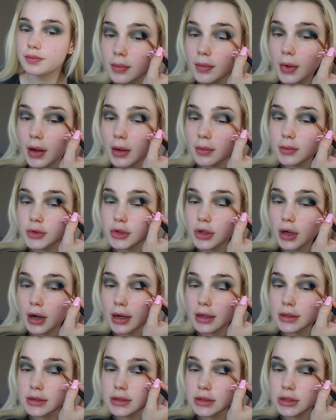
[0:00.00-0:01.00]
But I'm
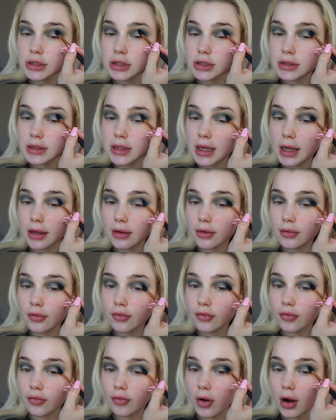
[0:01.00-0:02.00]
trying to just get it
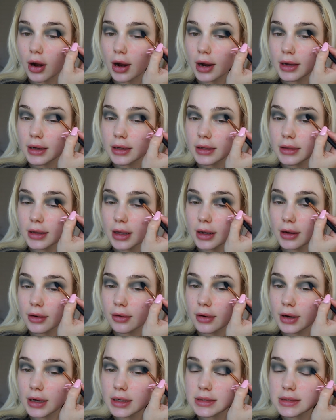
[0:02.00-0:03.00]
right in that
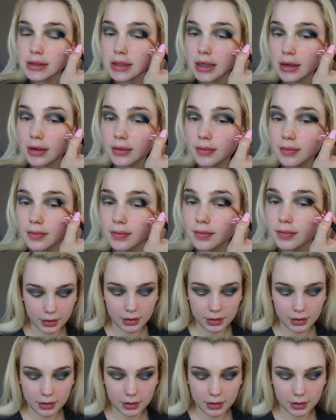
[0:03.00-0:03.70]
crease now.